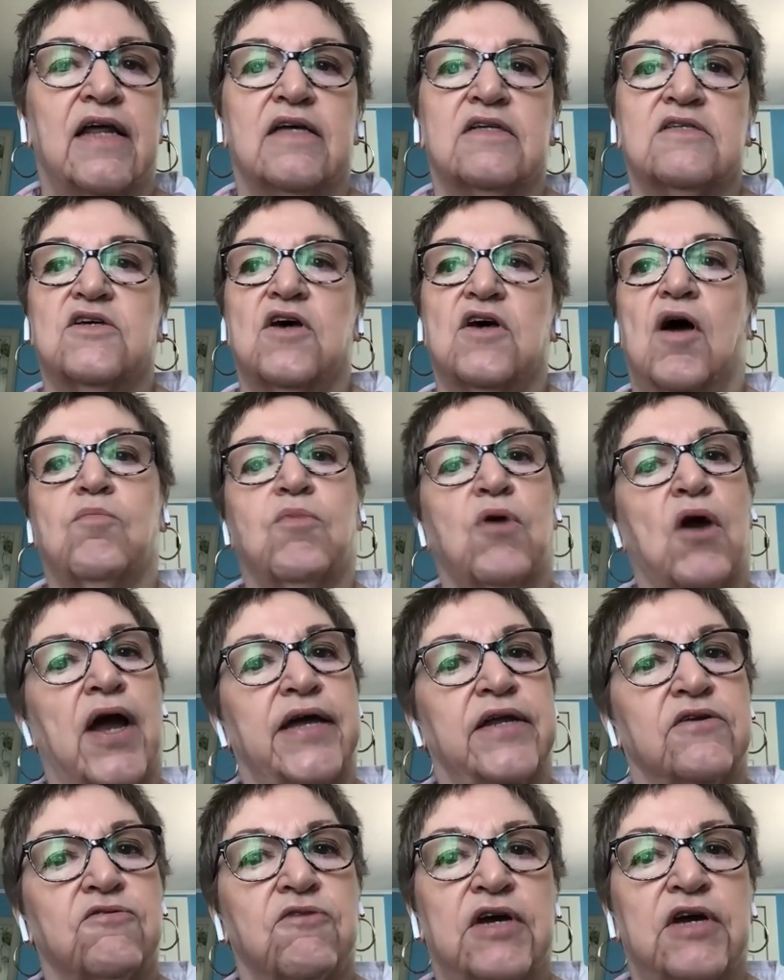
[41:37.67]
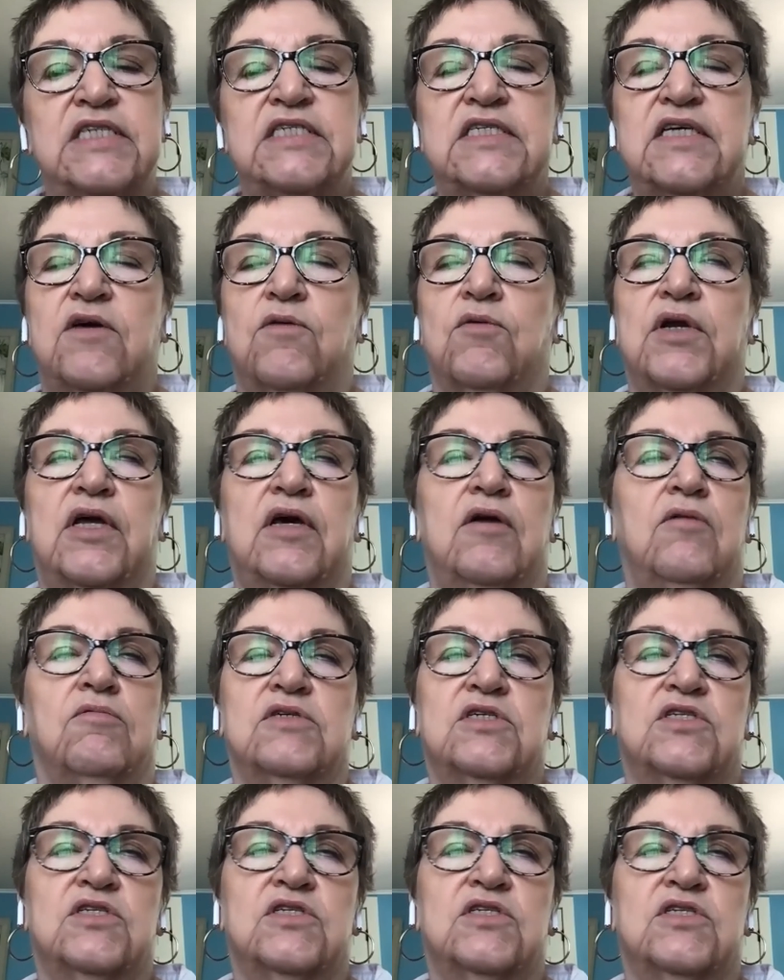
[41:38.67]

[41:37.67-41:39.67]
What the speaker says: and saw Brian Tracy when he was